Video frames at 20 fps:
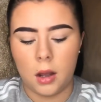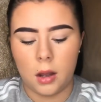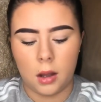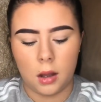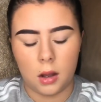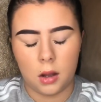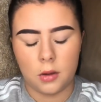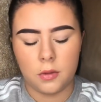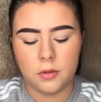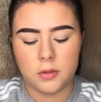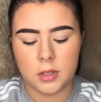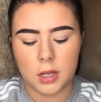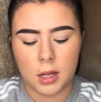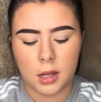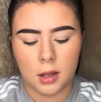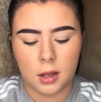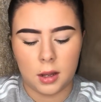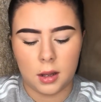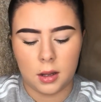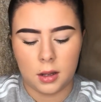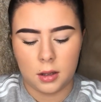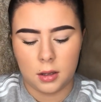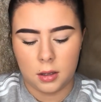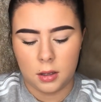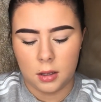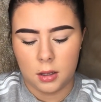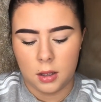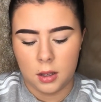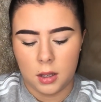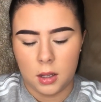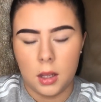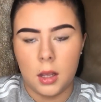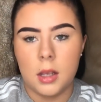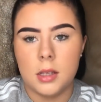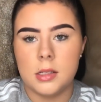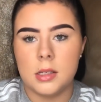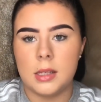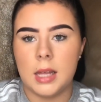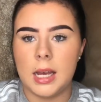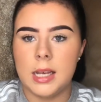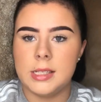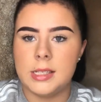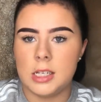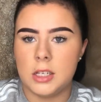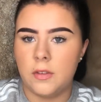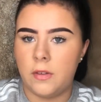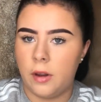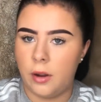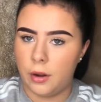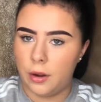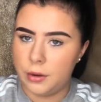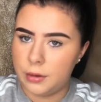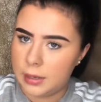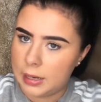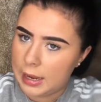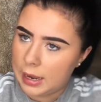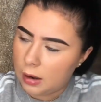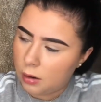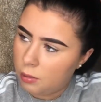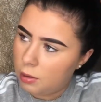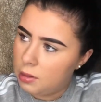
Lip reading: so that is this photo now,